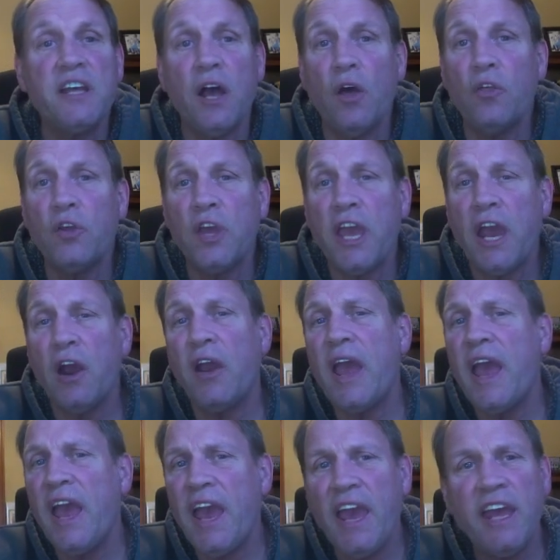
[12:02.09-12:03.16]
healthcare
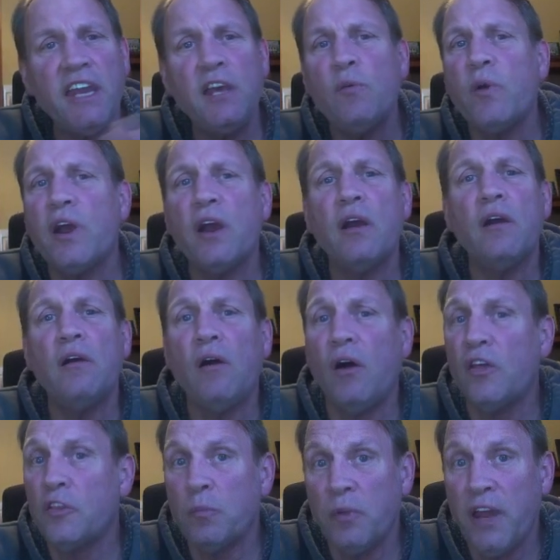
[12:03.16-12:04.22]
anywhere
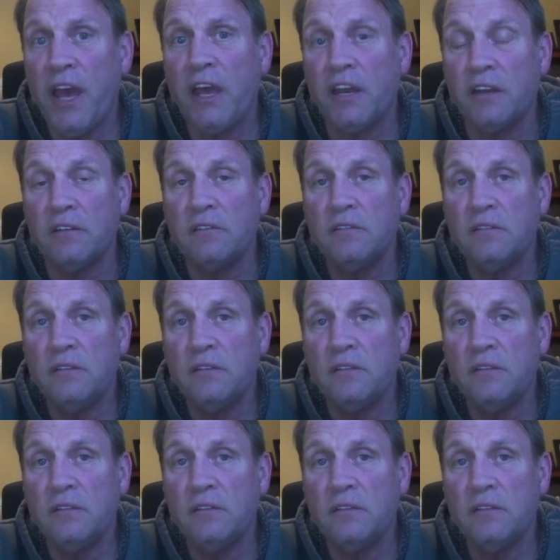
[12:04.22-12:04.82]
on the planet.